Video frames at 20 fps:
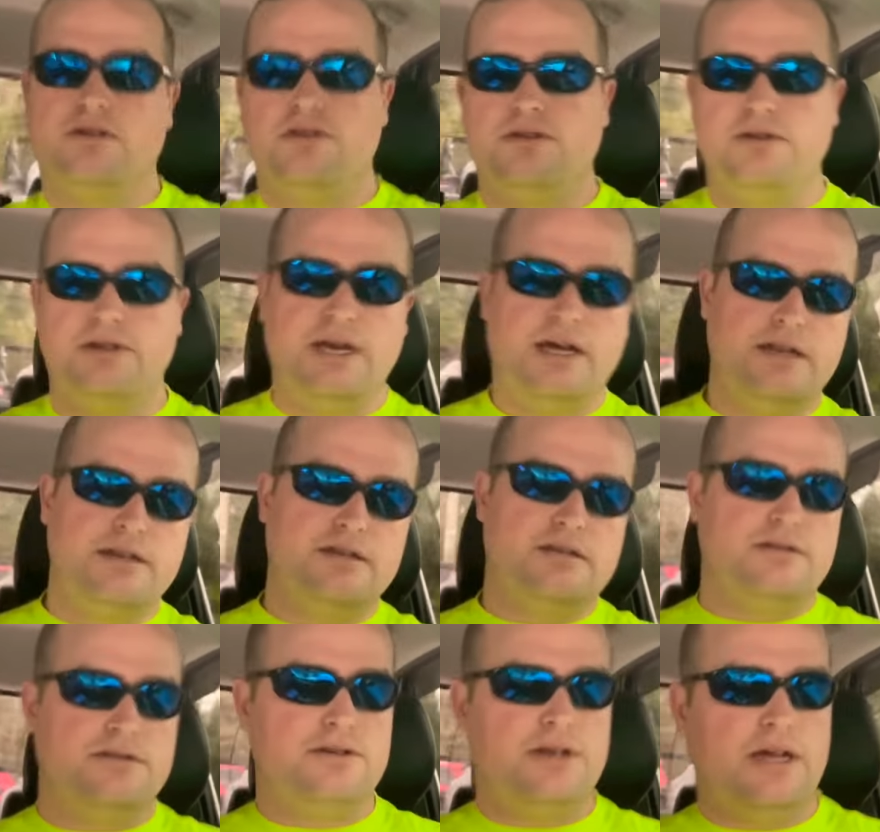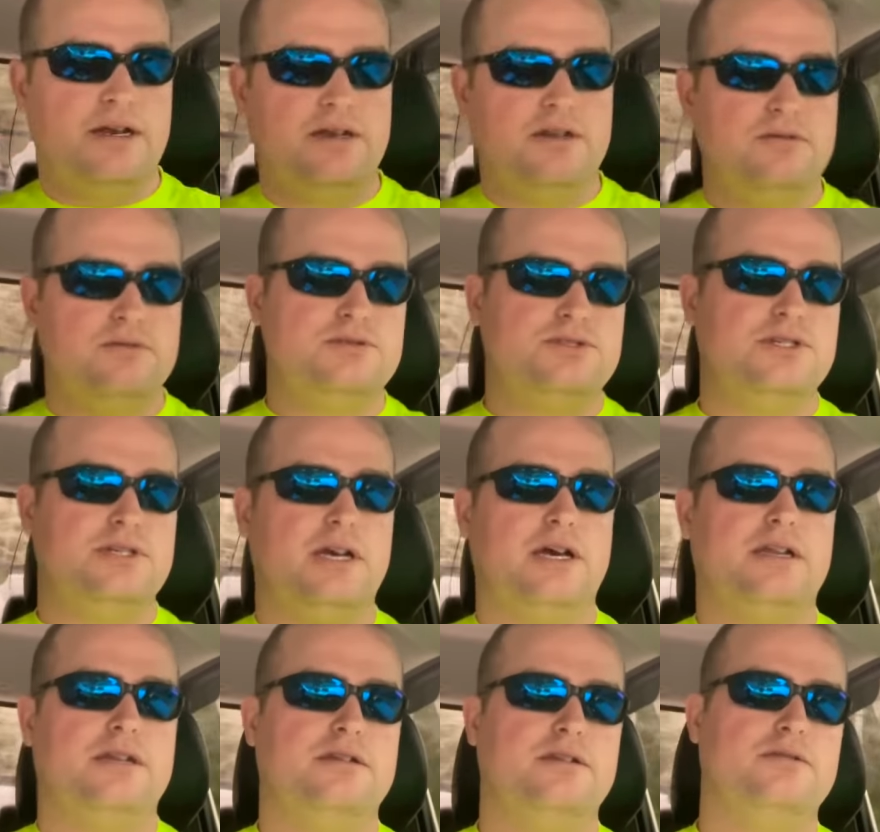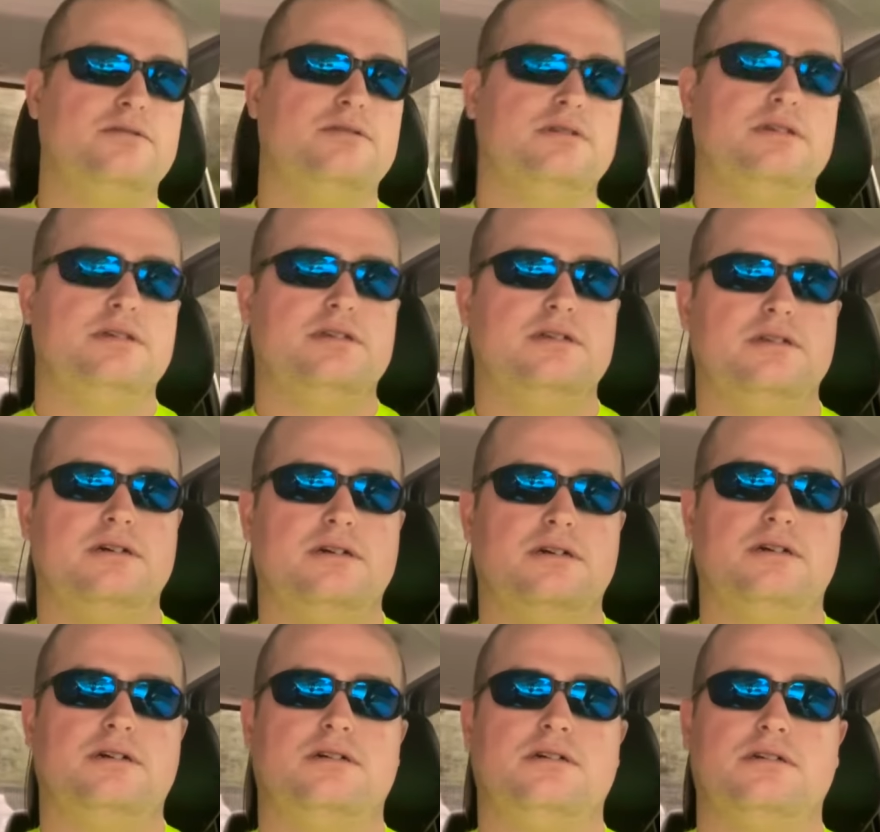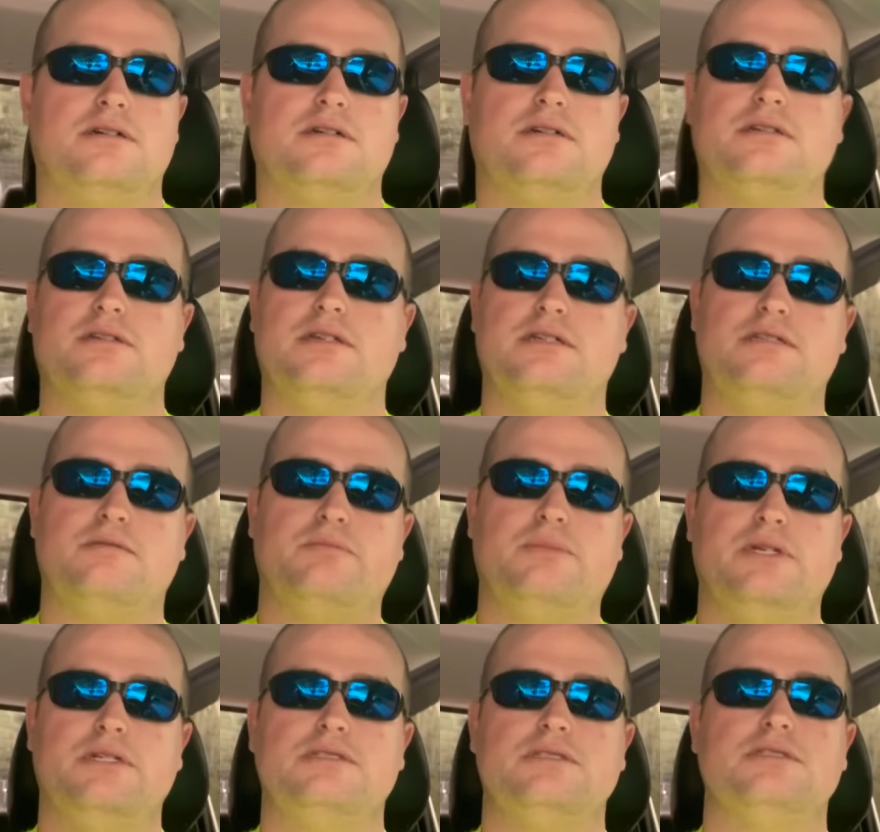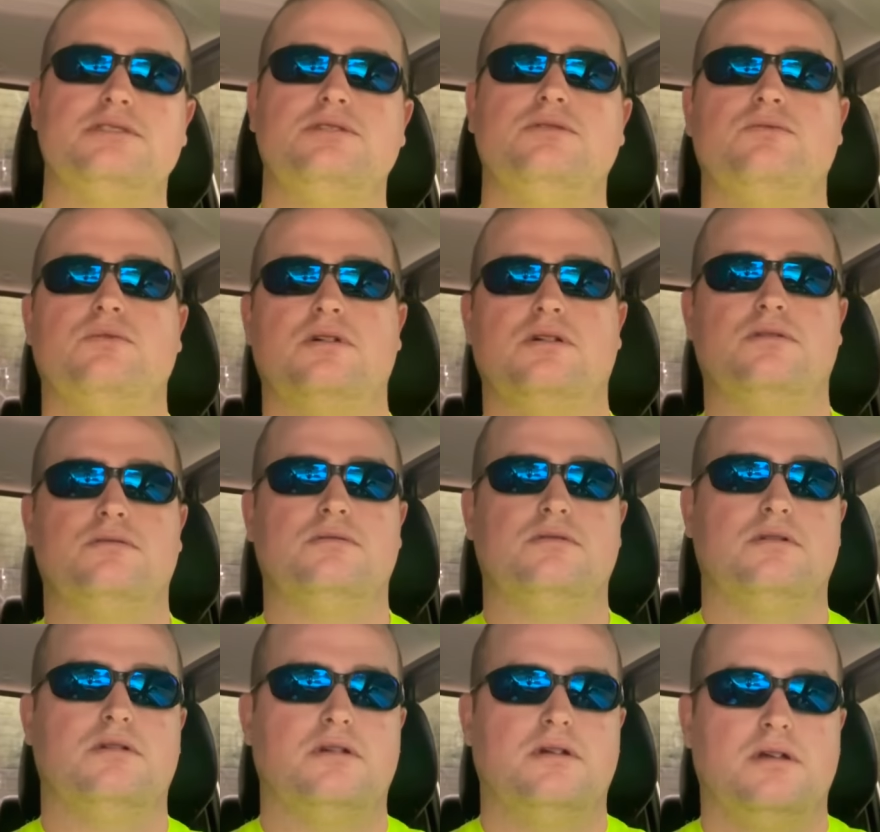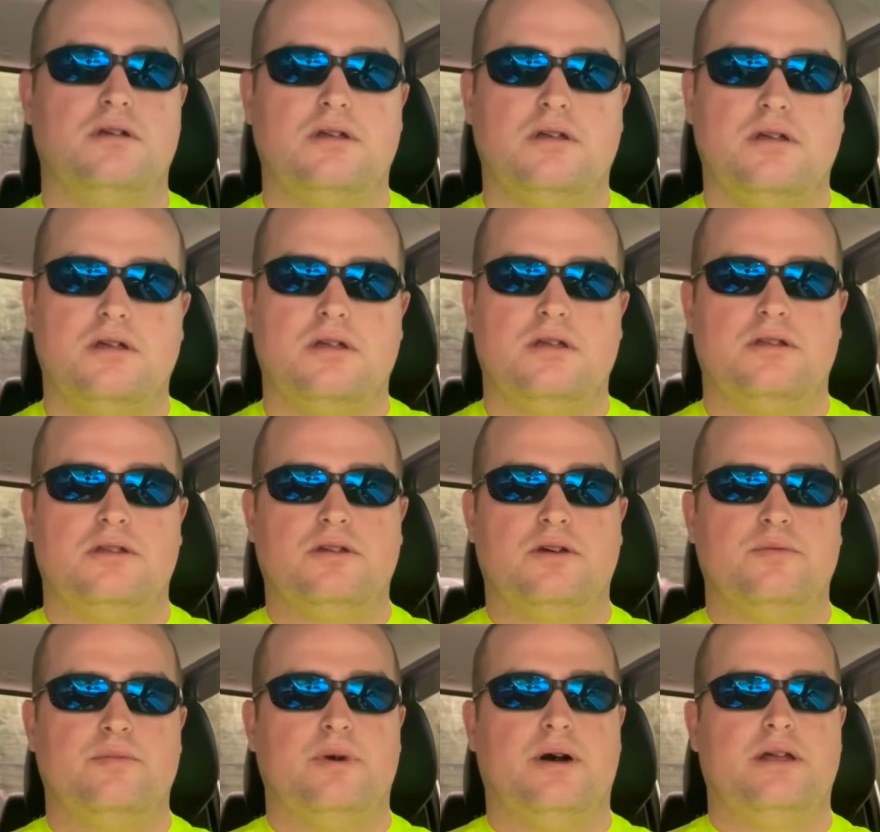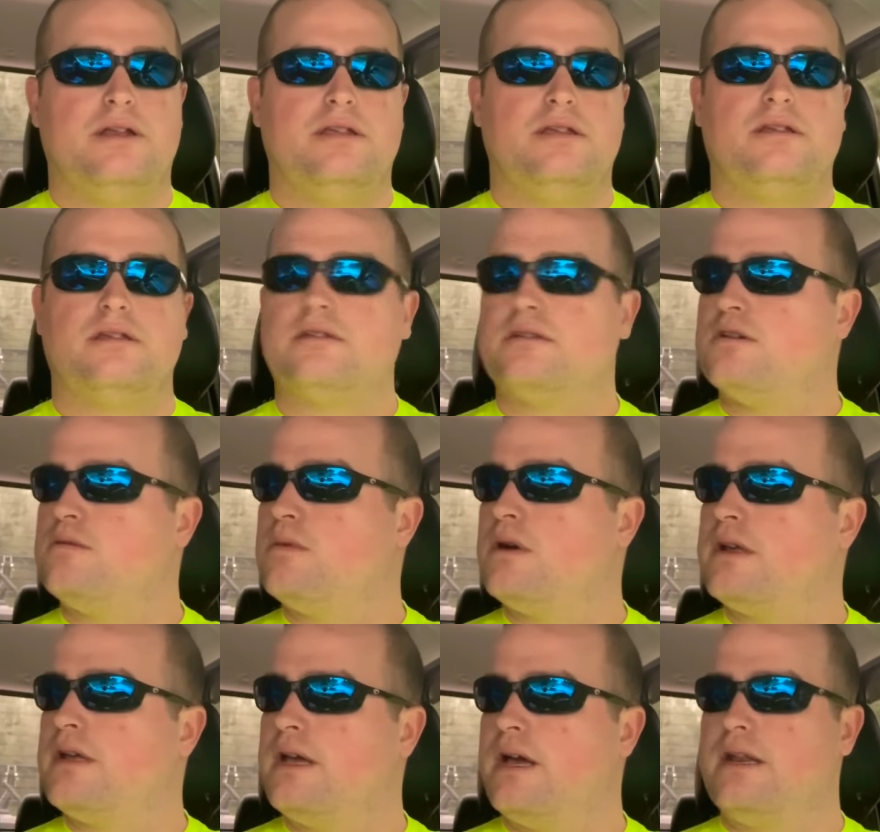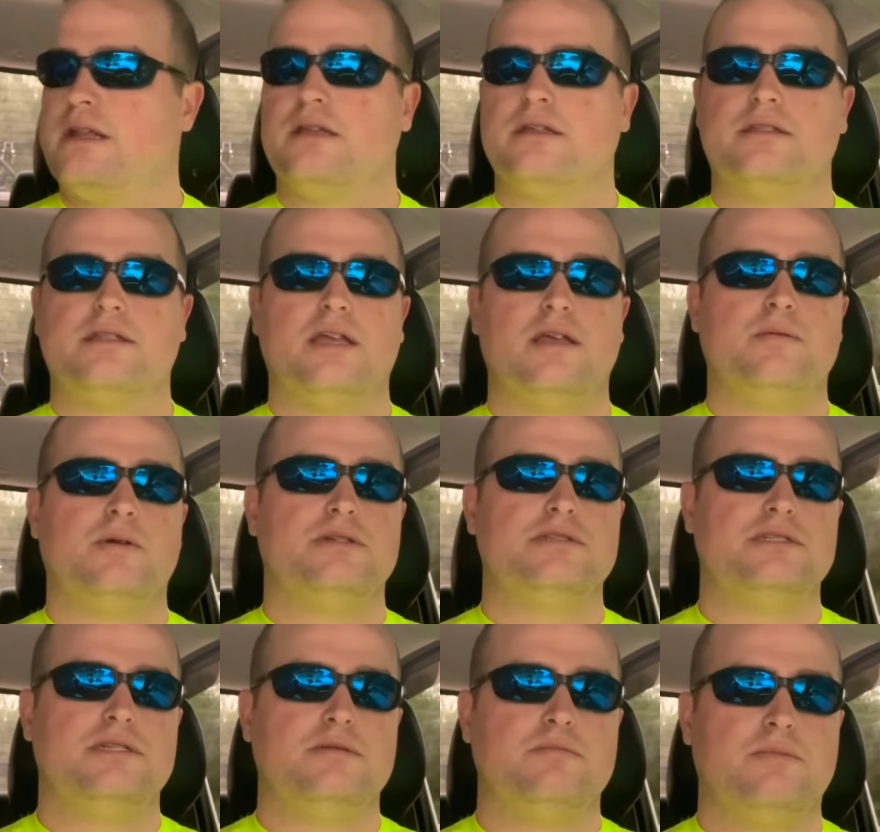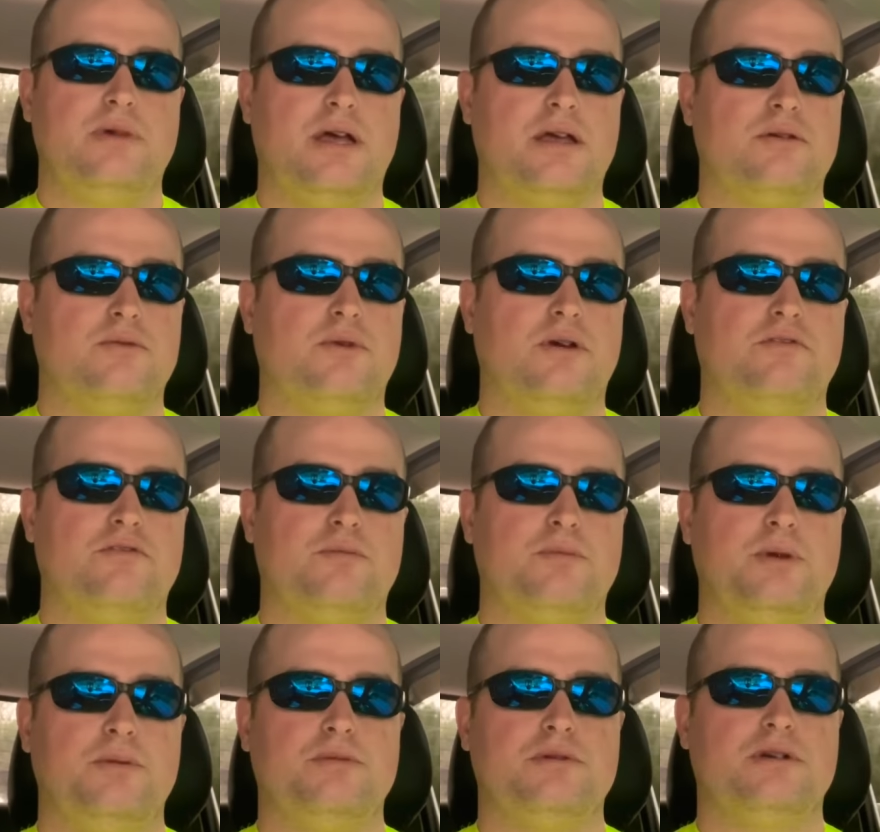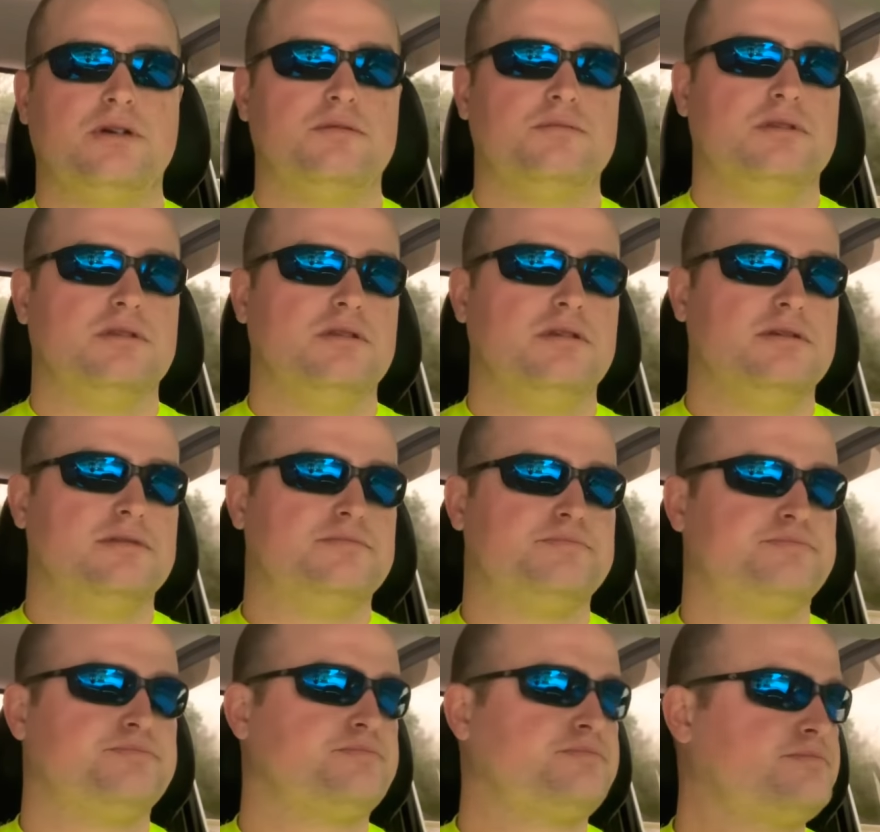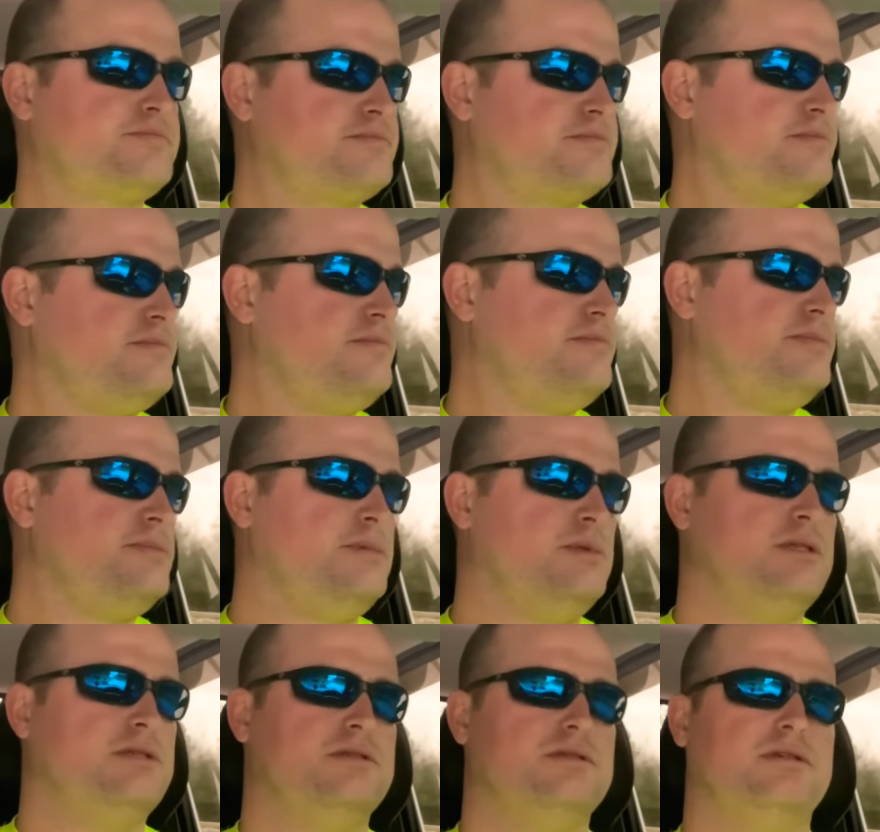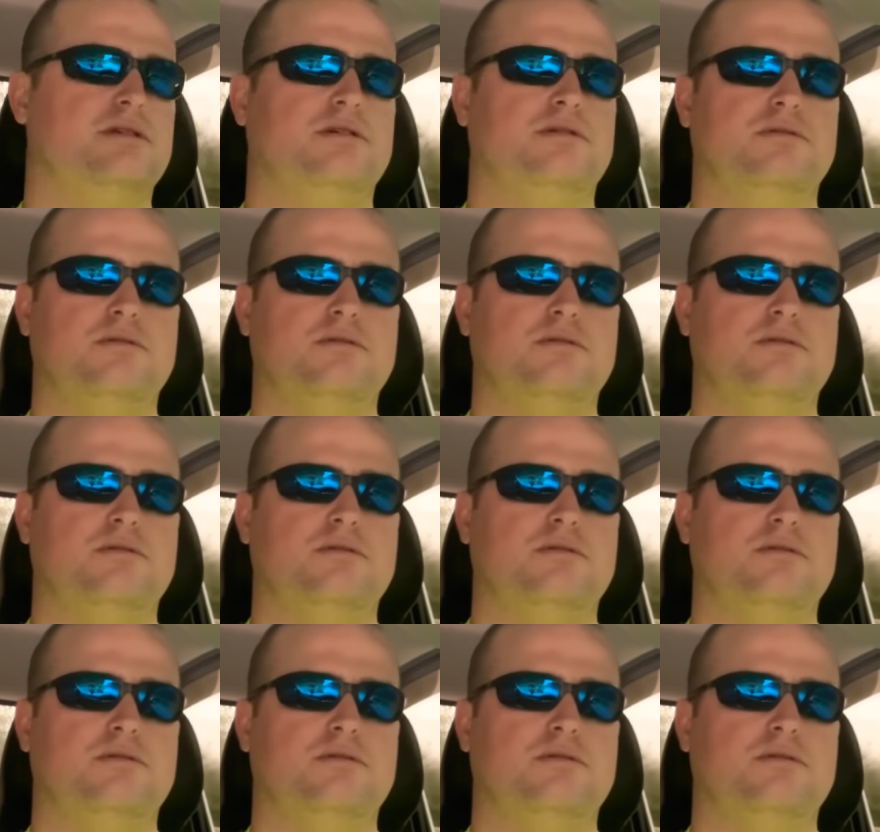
you gotta you gotta do what you gotta do to get uh get the business you want. Nobody nobody got anything by sitting back and waiting for people to come to them. So